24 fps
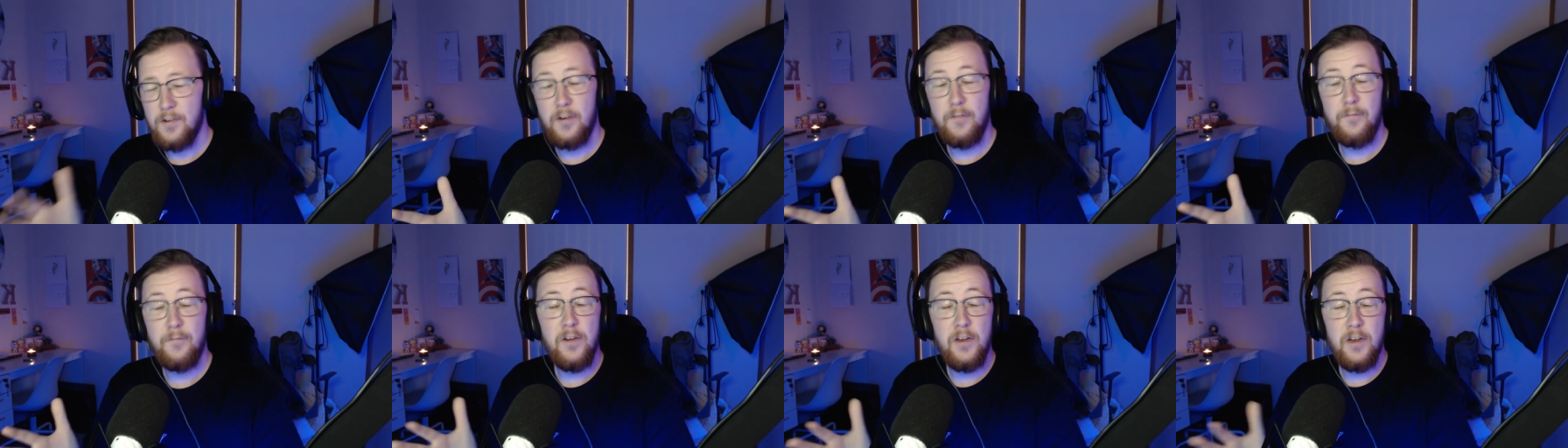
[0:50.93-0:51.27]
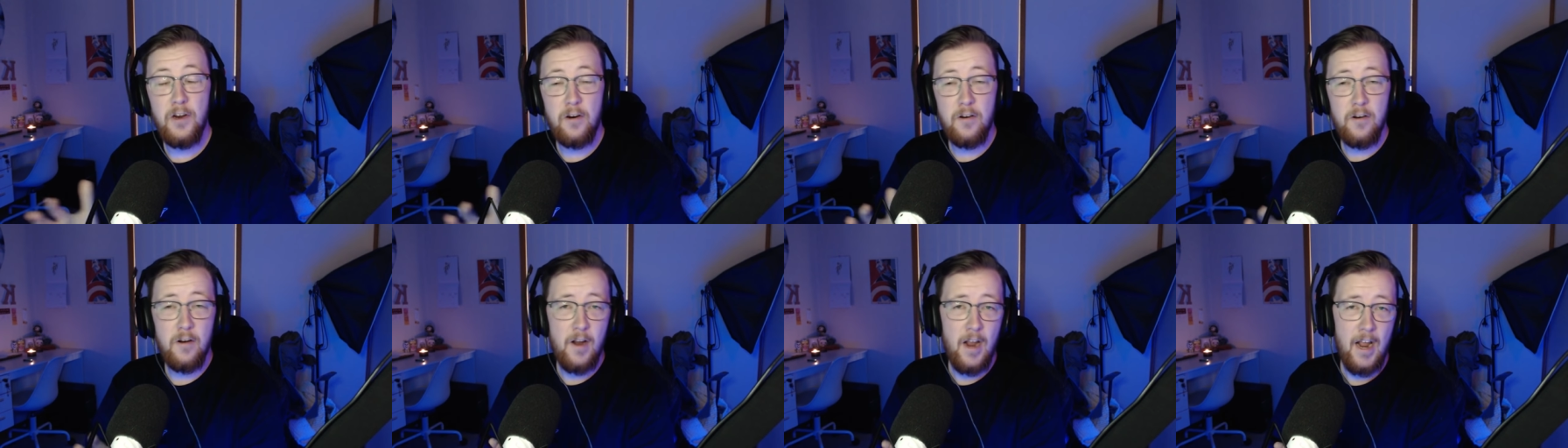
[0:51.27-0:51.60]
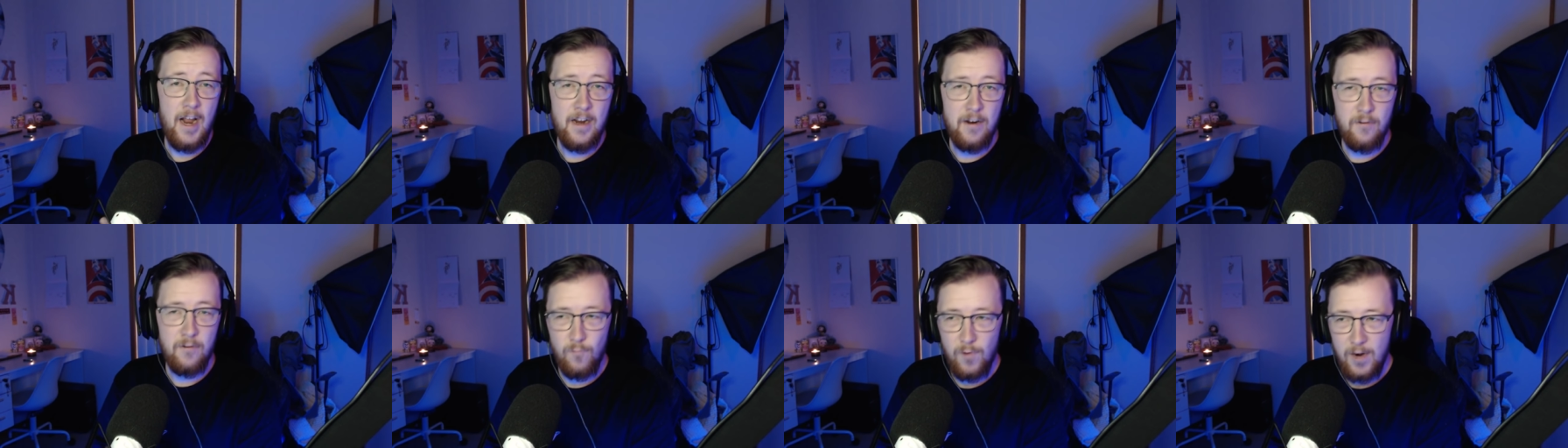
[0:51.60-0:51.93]
if you don't know
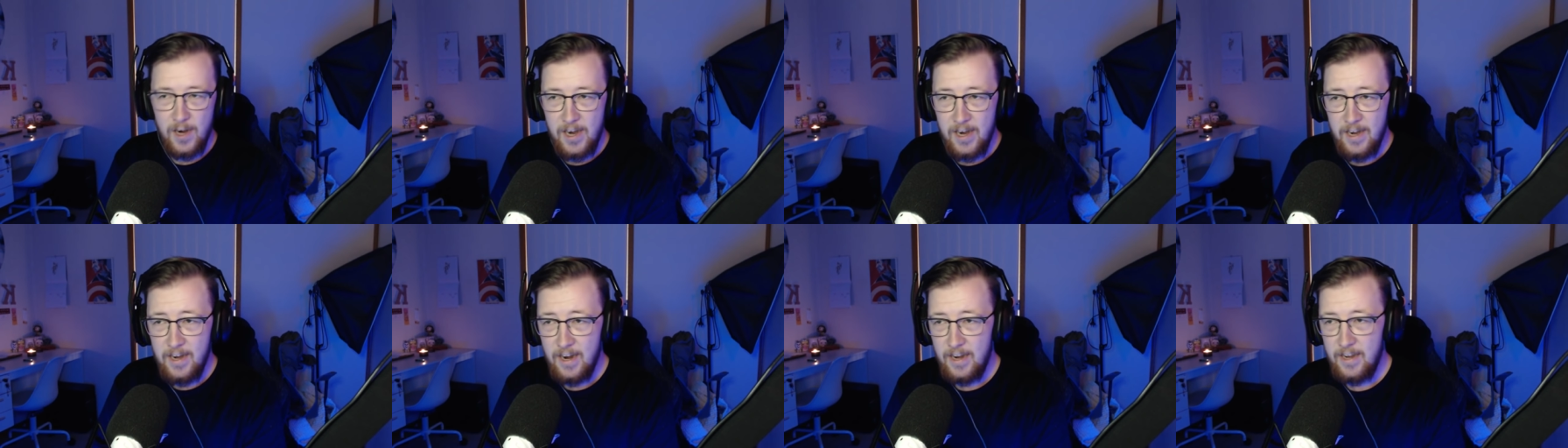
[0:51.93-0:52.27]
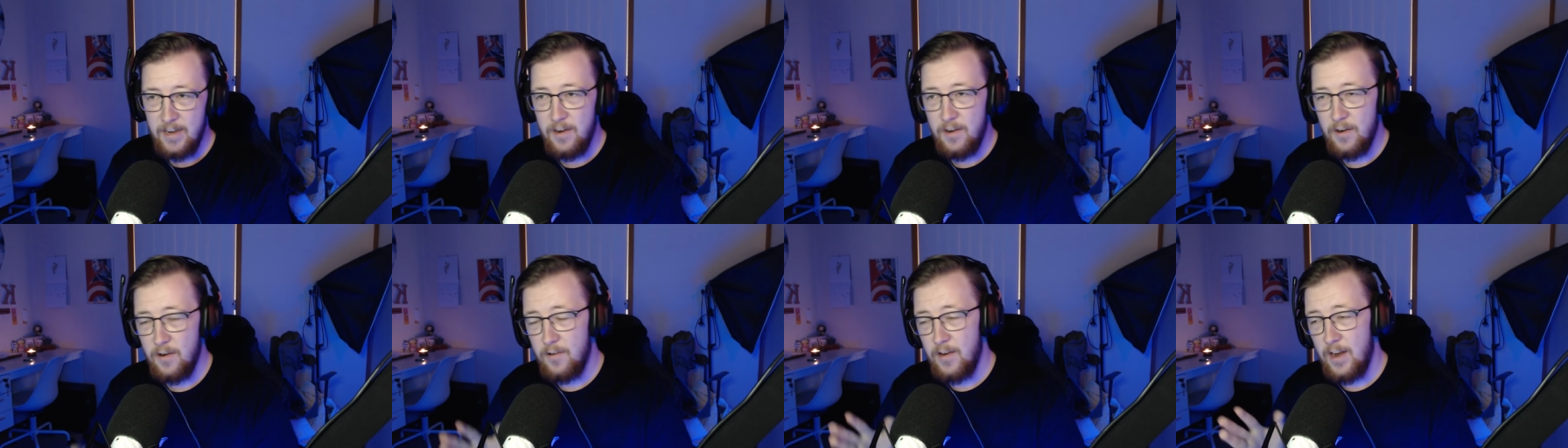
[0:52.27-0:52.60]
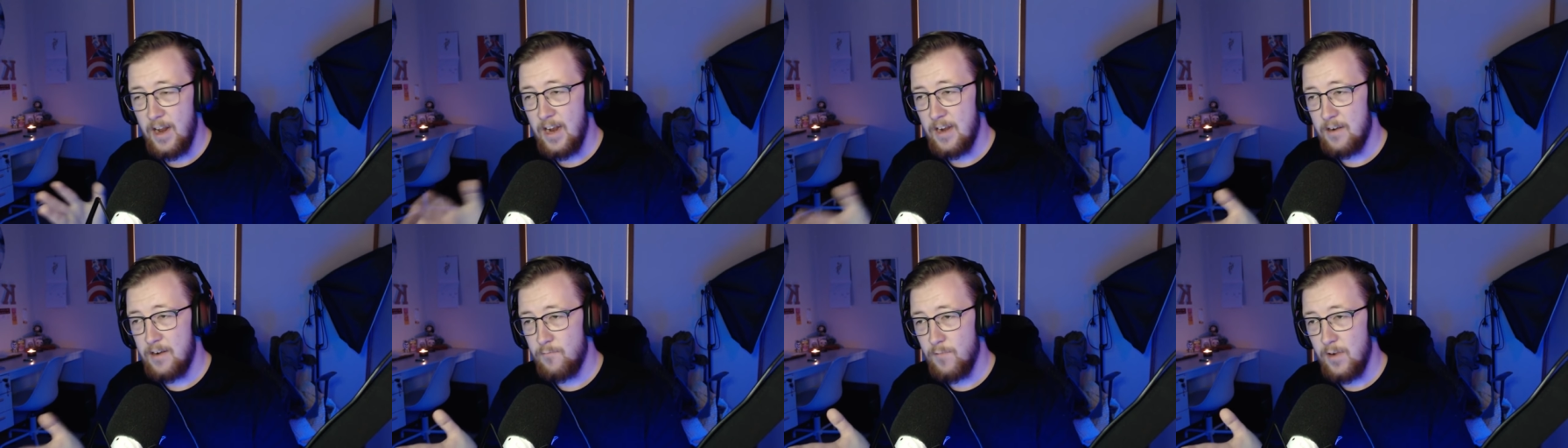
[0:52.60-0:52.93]
how to read and you don't know
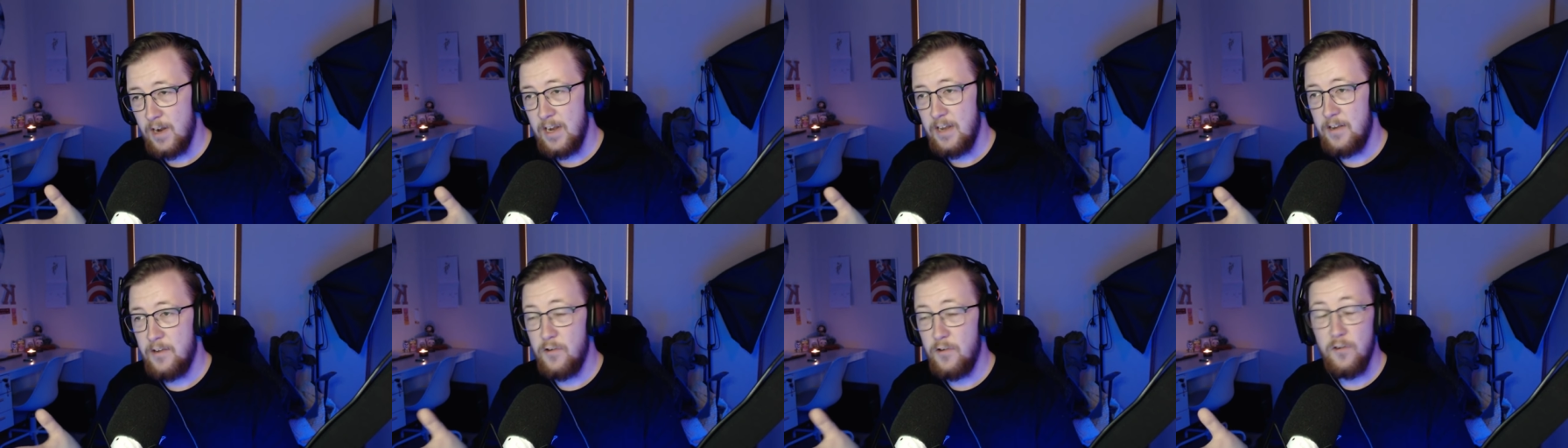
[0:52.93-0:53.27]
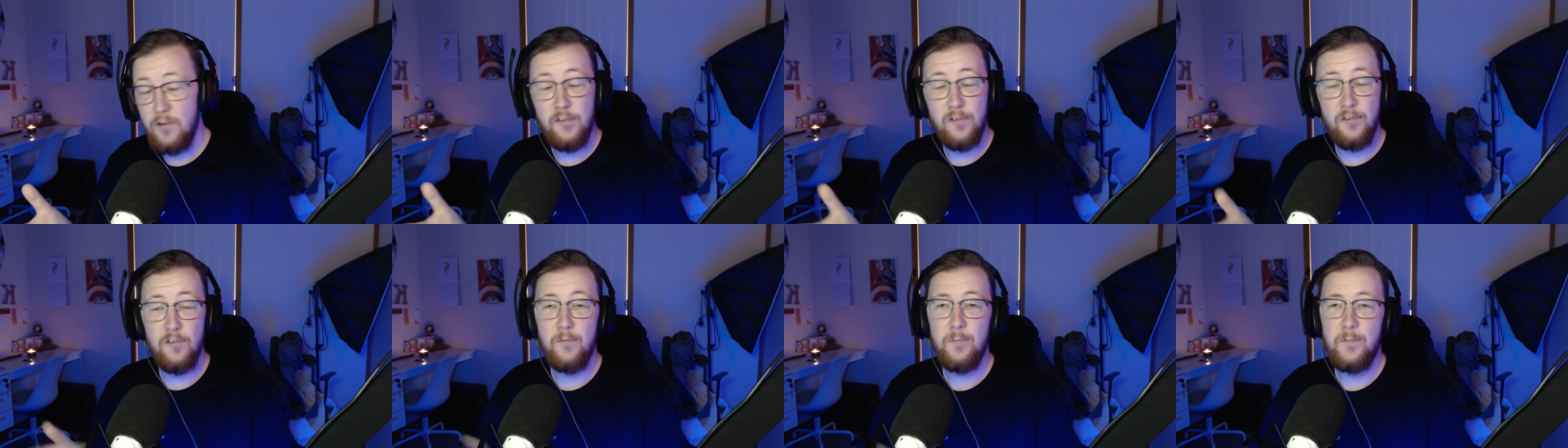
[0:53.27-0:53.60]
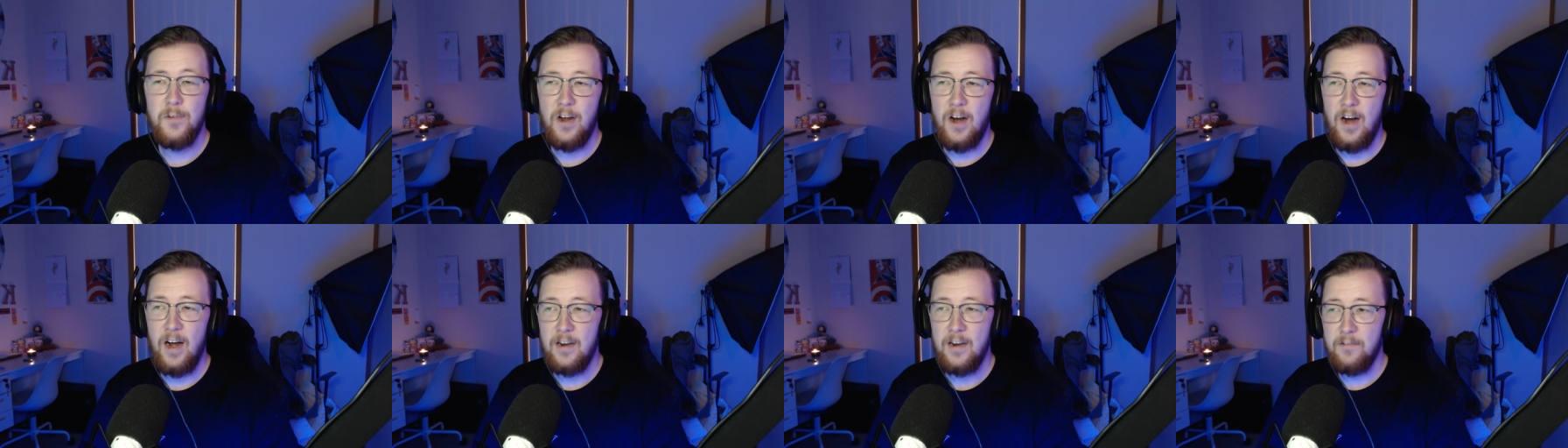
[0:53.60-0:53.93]
how to read YouTube
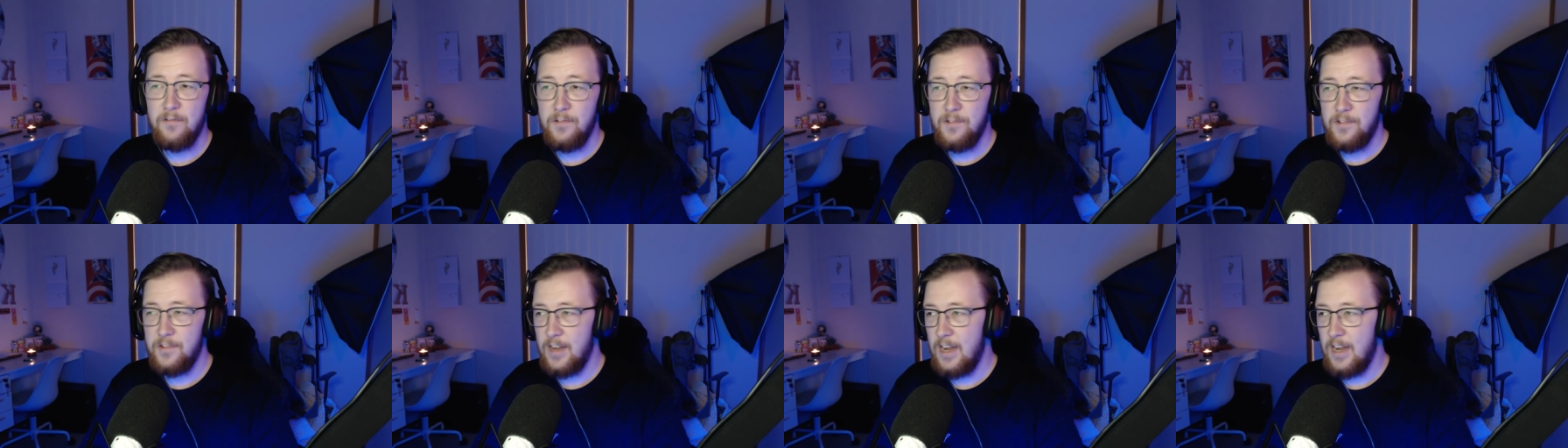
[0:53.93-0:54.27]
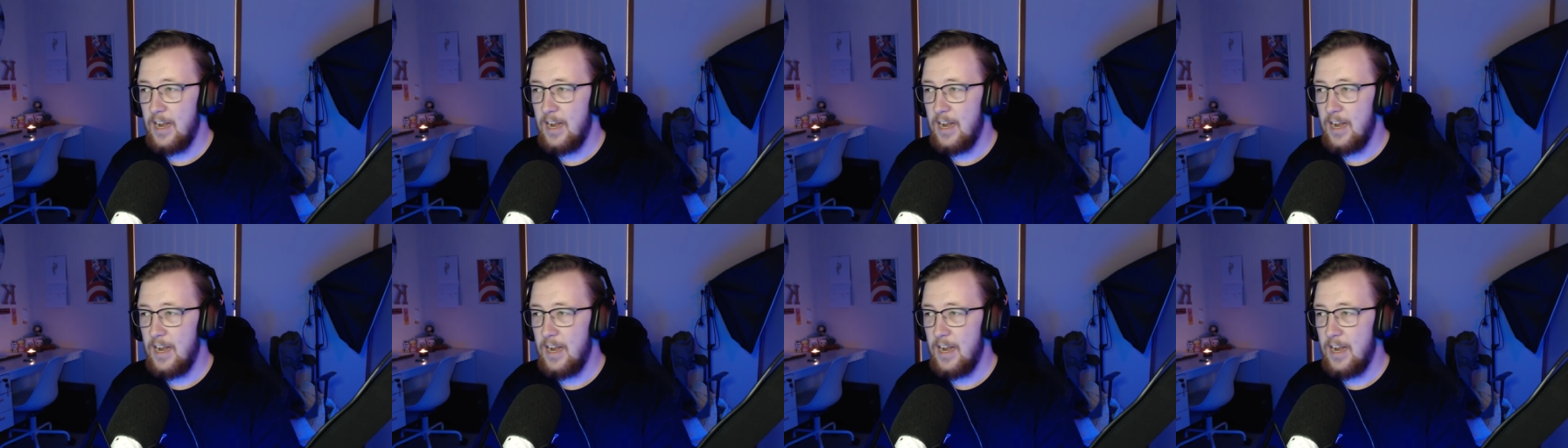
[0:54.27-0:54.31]
titles,